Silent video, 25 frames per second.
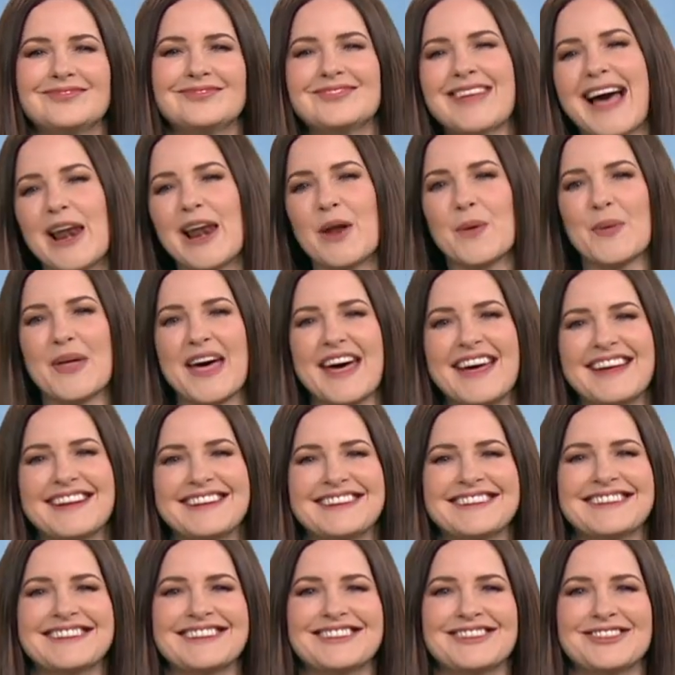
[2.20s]
Hello
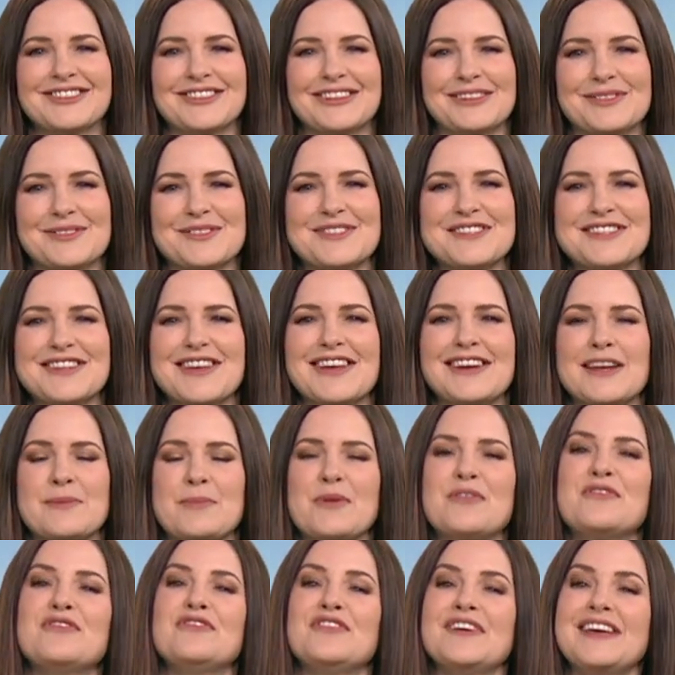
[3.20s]
there. Well, it will certainly
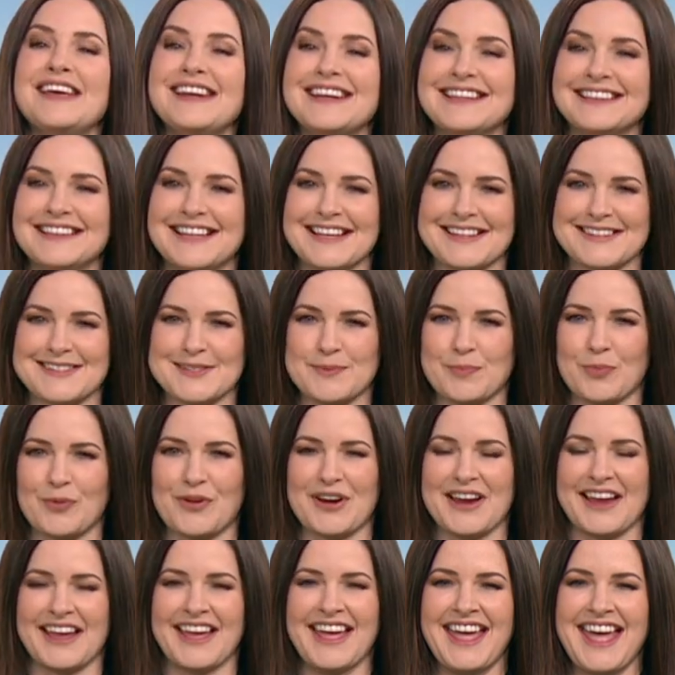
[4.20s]
be feeling like
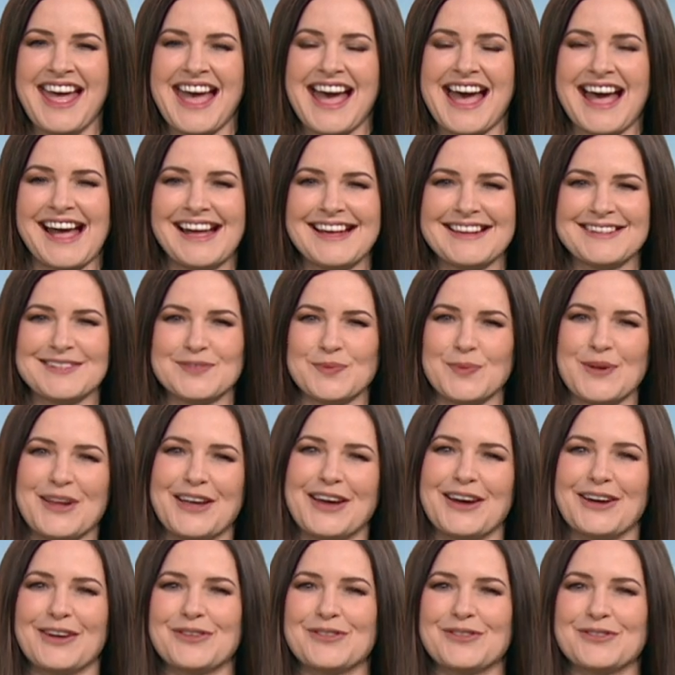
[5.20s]
spring as we
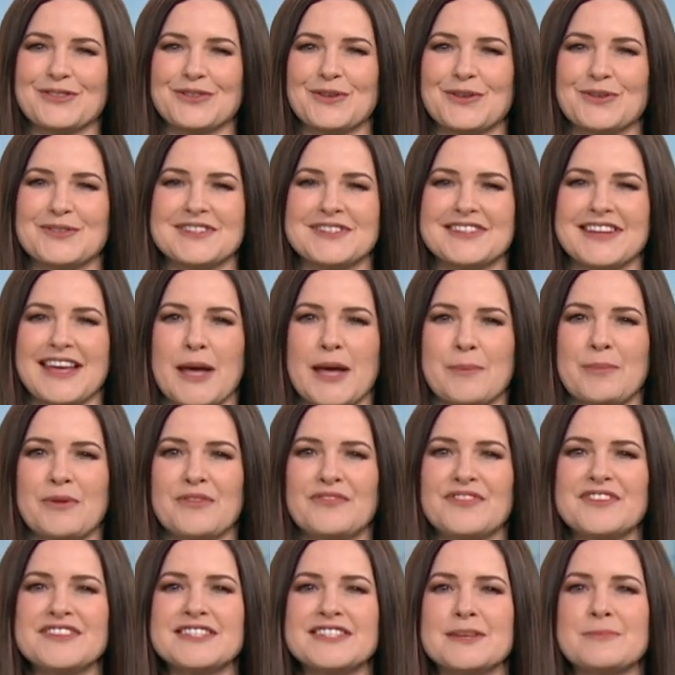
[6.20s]
go through today,
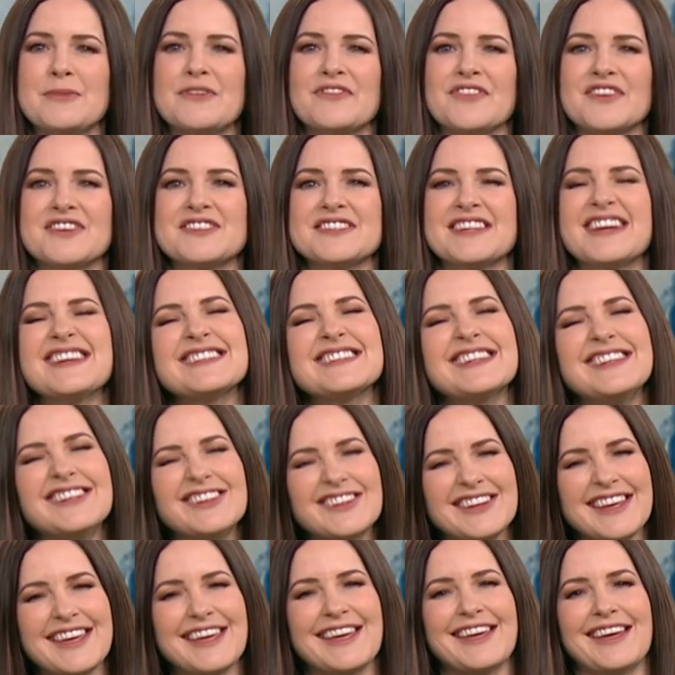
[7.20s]
but for some of us, it is
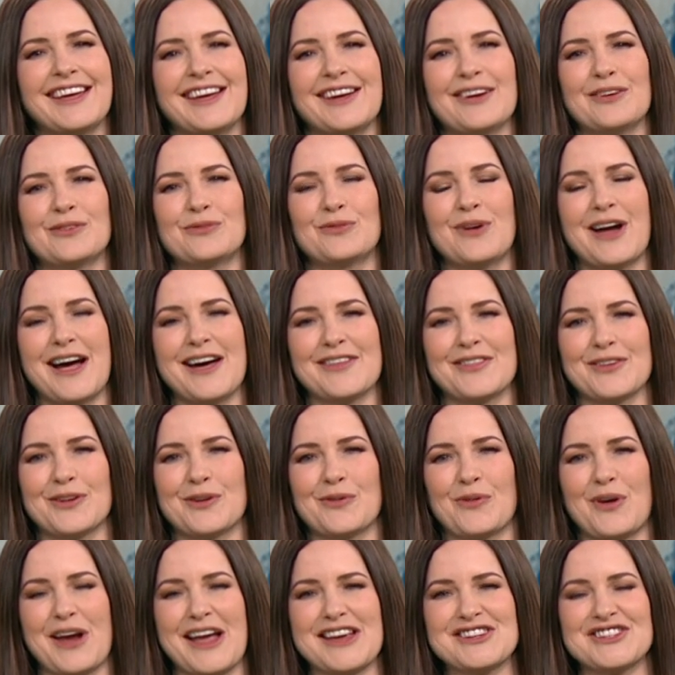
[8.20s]
looking rather
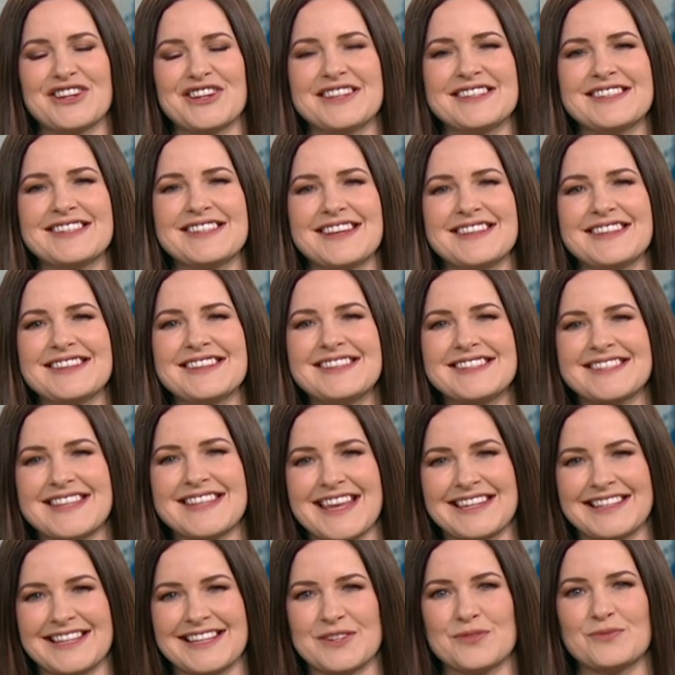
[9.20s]
grey, as you can see in this
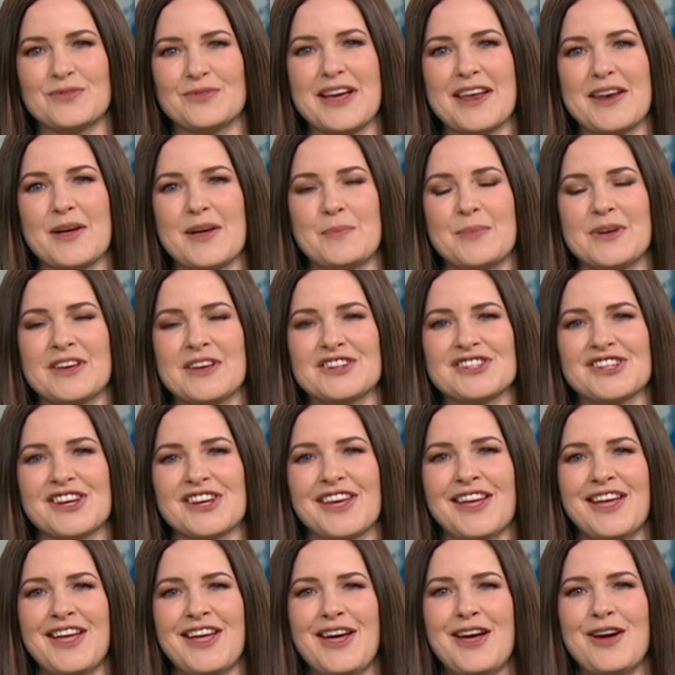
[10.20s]
satellite and radar
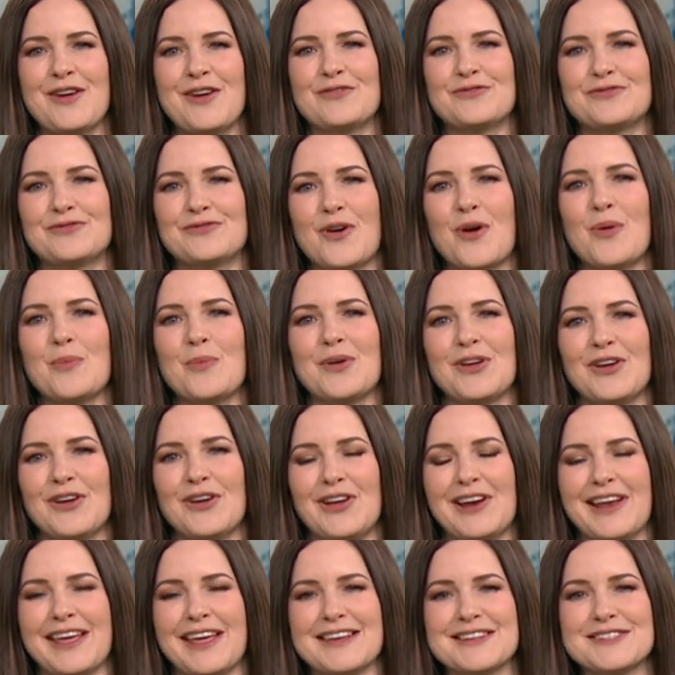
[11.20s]
picture from
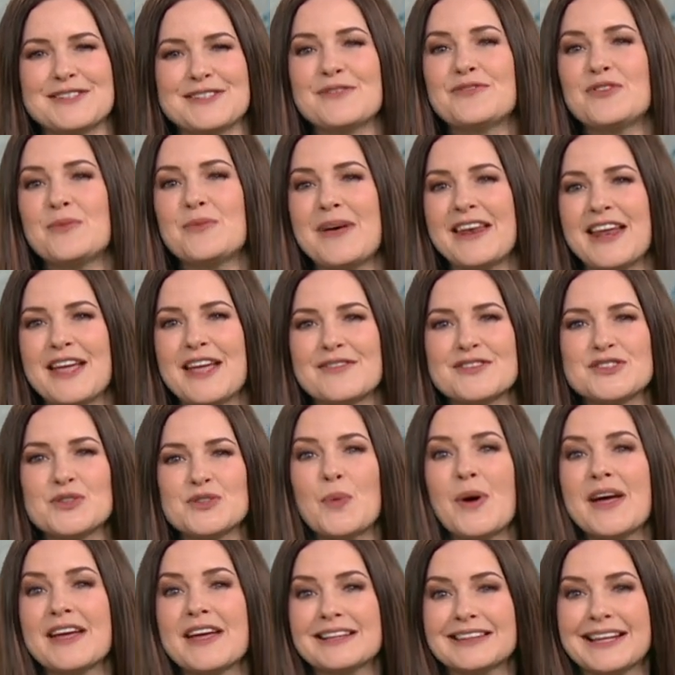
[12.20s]
earlier. So for many of us,
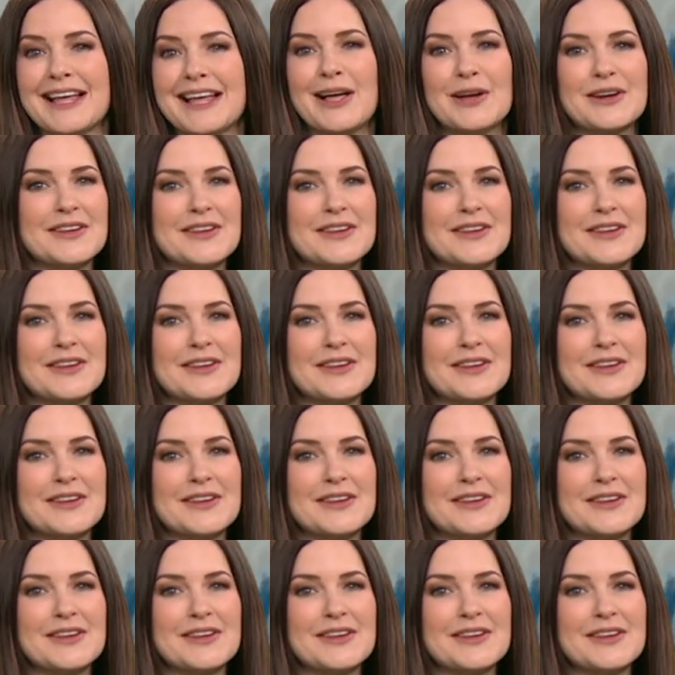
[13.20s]
quite cloudy